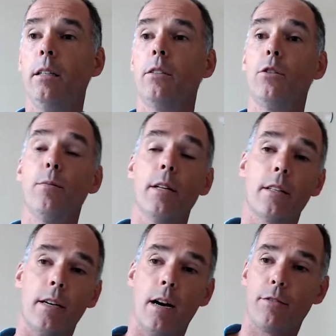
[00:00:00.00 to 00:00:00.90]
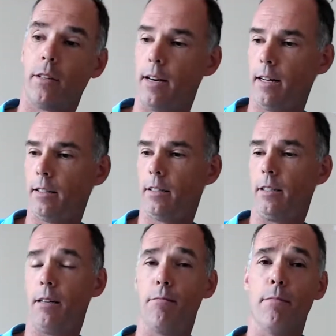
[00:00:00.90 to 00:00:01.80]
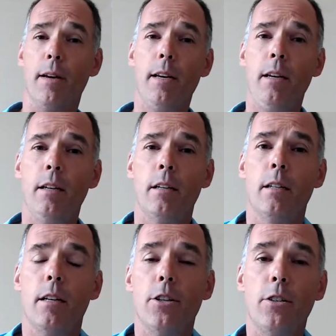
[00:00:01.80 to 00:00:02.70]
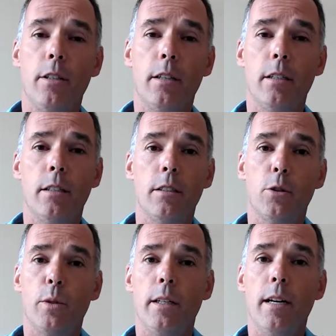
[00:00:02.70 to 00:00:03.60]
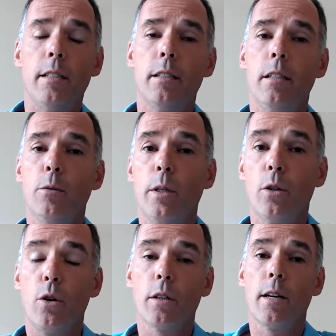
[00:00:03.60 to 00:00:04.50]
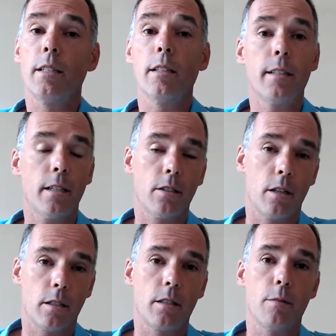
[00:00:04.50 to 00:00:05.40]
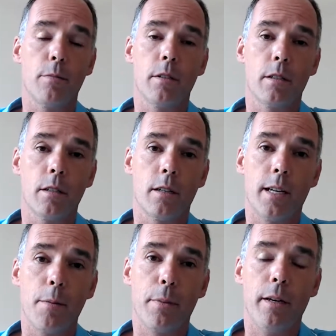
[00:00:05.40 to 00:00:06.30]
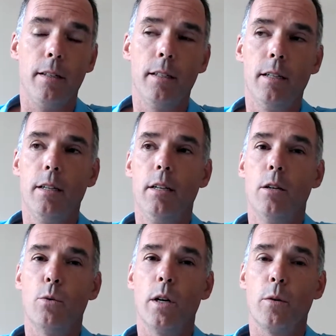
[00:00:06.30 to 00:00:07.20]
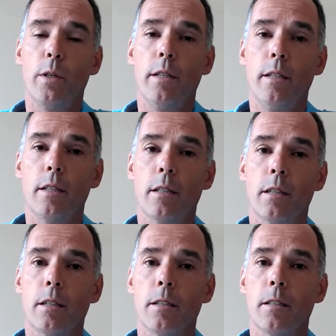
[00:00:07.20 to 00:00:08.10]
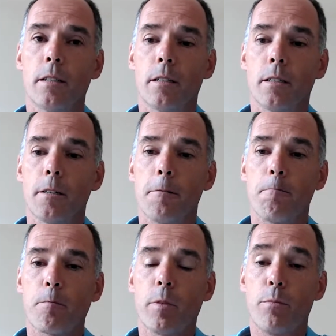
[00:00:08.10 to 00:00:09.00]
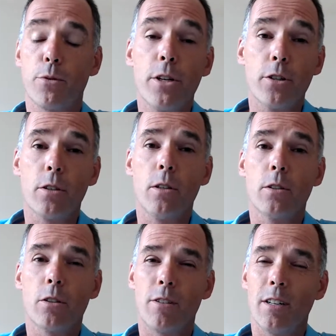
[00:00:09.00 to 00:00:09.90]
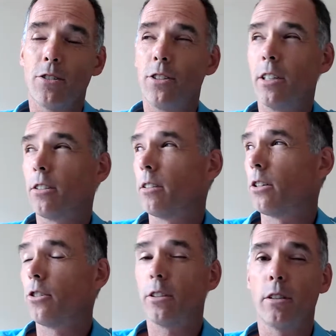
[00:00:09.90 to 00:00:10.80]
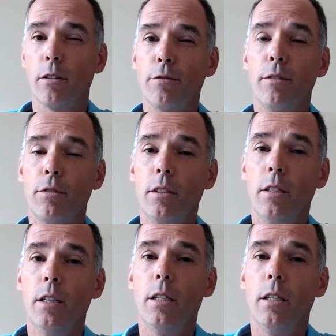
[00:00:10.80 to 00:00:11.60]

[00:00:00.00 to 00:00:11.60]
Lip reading: 2 months after that, in May last year, in 2018, we organized a Kickstarter campaign where we pre-sold around 650